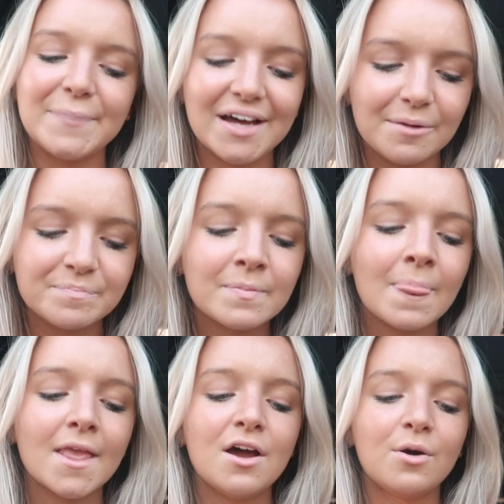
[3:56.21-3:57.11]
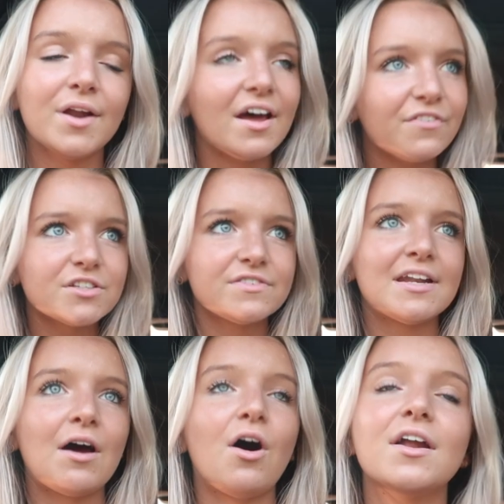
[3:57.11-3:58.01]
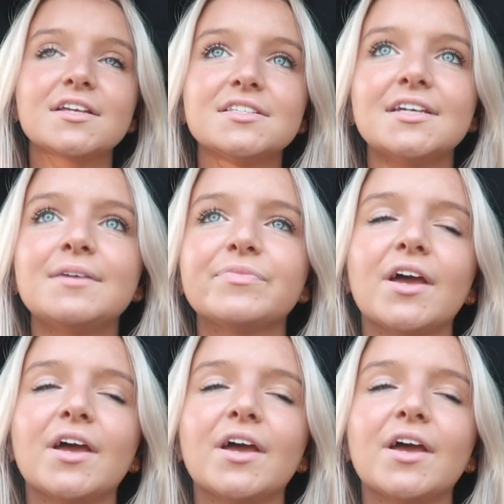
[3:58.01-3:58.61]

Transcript: But when I first found out, honestly,